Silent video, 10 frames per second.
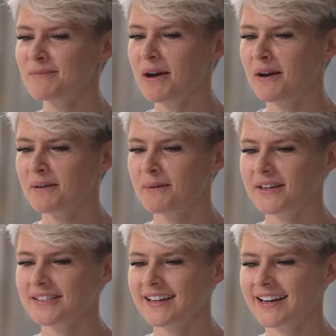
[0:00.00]
is about
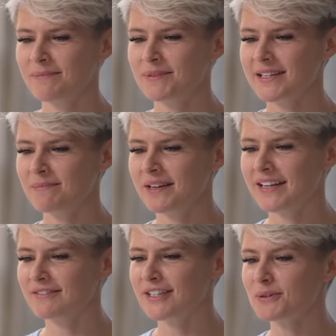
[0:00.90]
questioning limiting
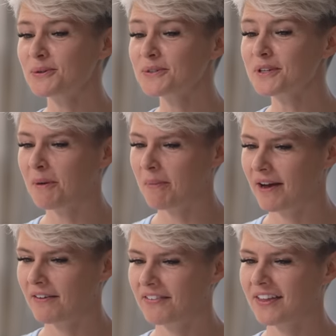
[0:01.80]
beliefs. It's also
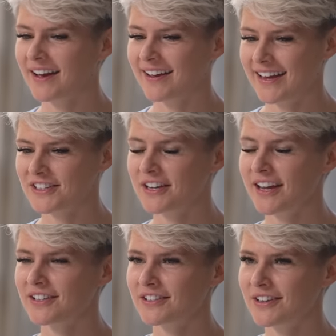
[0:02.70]
about that
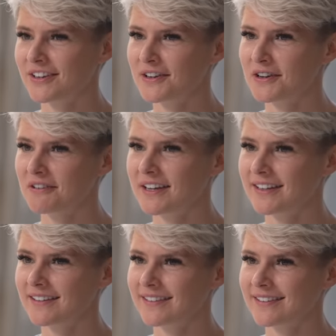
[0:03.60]
education and
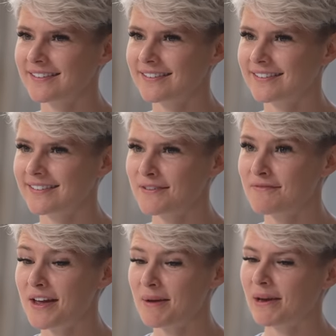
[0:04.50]
career
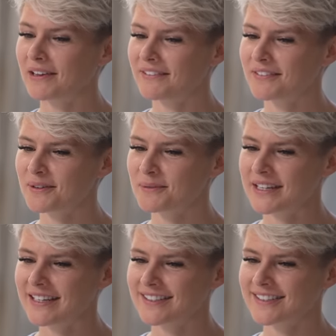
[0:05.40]
conveyor belt that
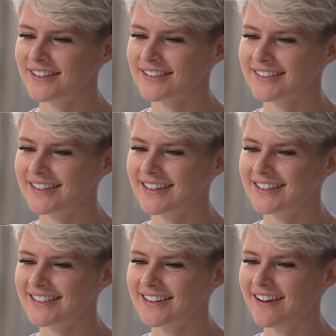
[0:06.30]
we discussed at
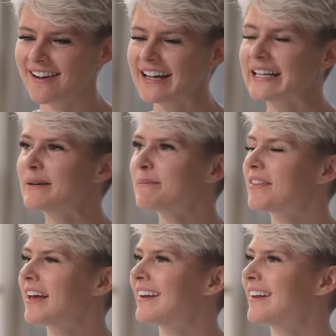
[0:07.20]
the start. But
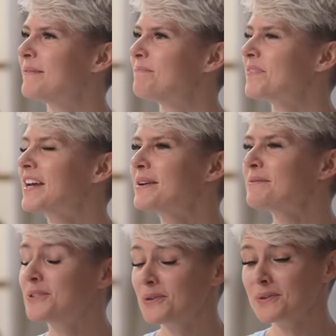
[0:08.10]
then
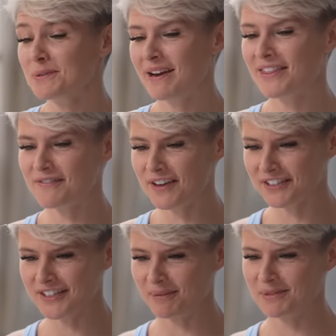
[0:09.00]
talked about in the
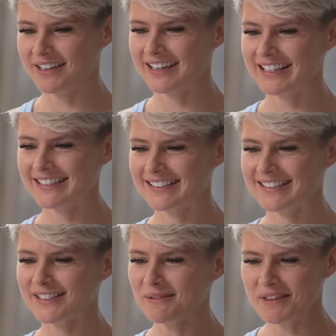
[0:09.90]
first chapter is
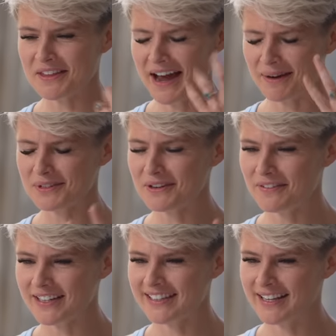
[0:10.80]
something that absolutely
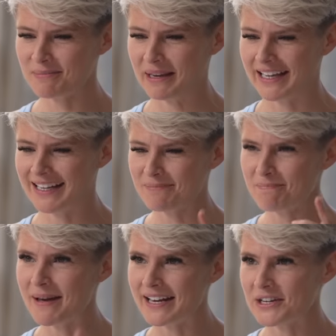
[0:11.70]
fascinates me, and it's
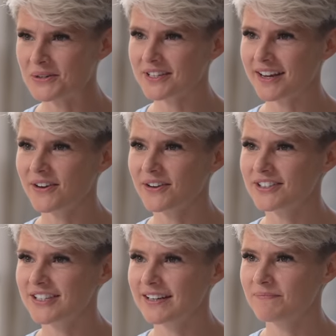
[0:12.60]
menu
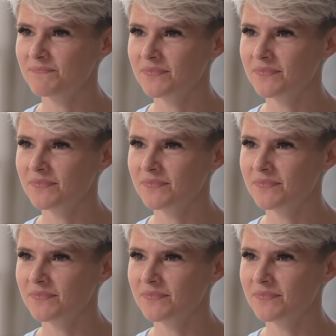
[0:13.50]
psychology.